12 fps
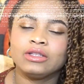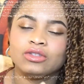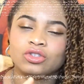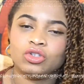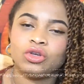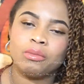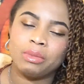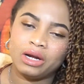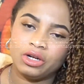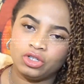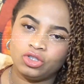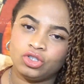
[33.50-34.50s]
to your
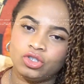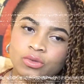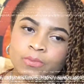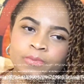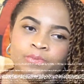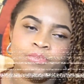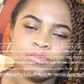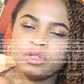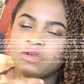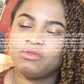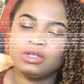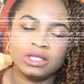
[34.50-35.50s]
marriage,
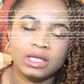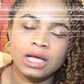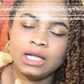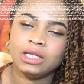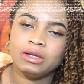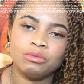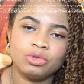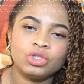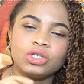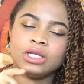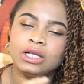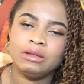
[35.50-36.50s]
physically,
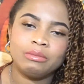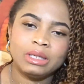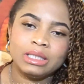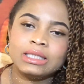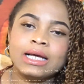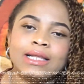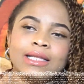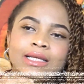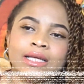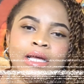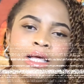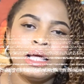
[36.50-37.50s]
emotionally, mentally
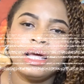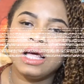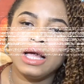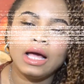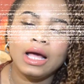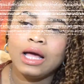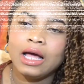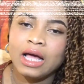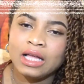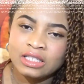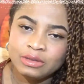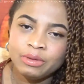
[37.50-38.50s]

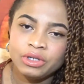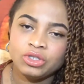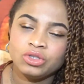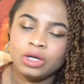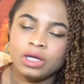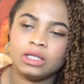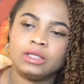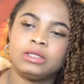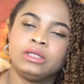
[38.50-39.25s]
and spiritually.